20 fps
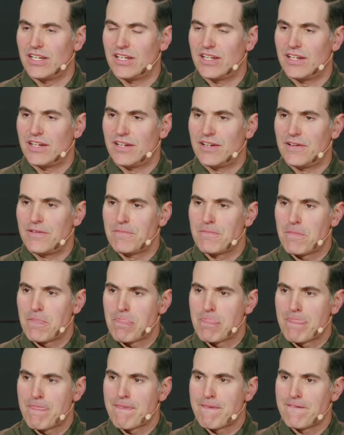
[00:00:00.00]

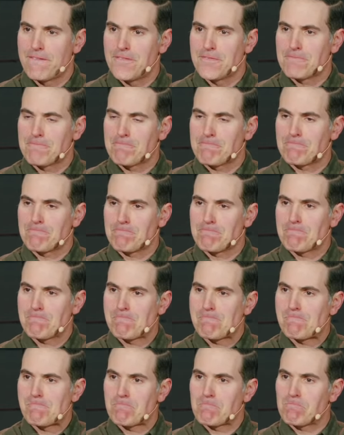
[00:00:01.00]

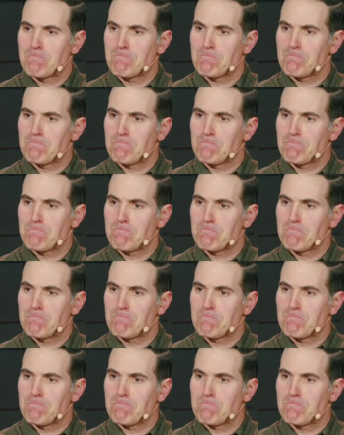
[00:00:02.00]
Nobody speaks.